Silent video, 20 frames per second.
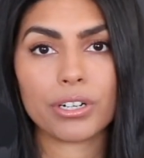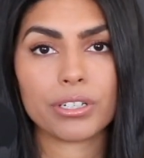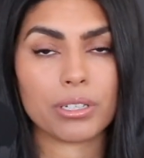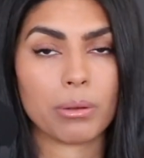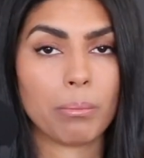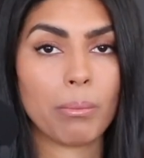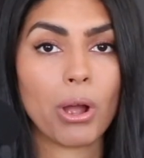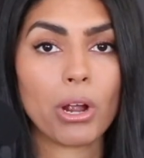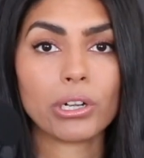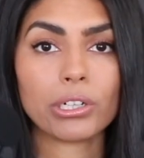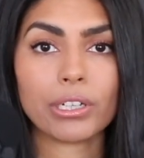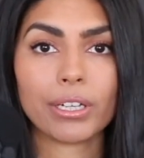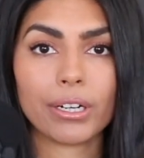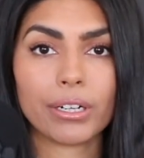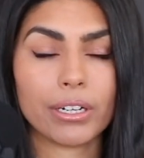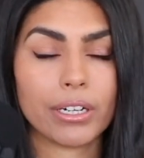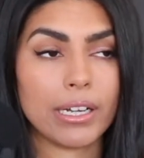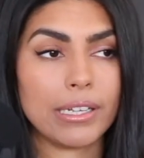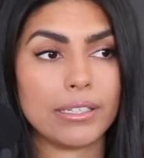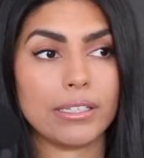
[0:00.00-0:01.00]
as a
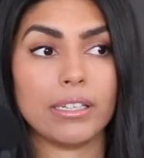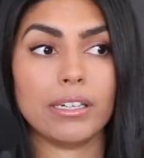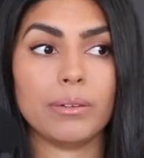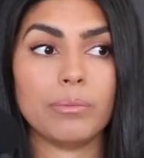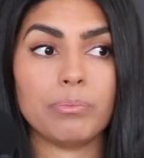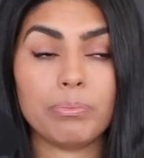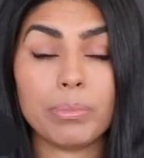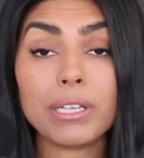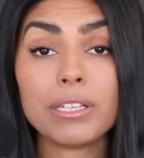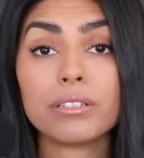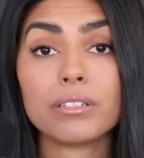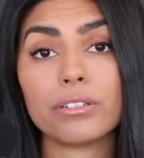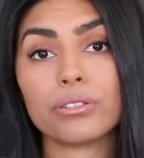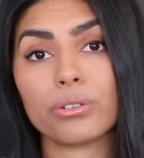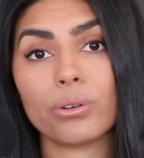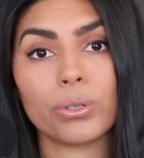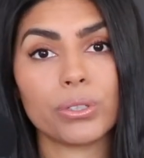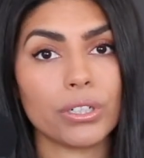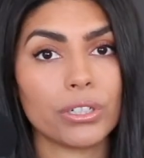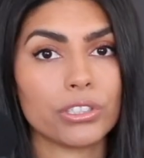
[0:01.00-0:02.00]
marketer, as a business
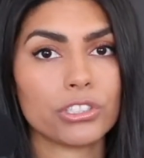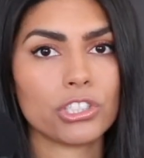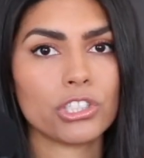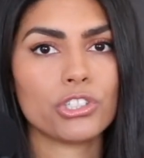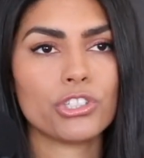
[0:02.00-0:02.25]
owner to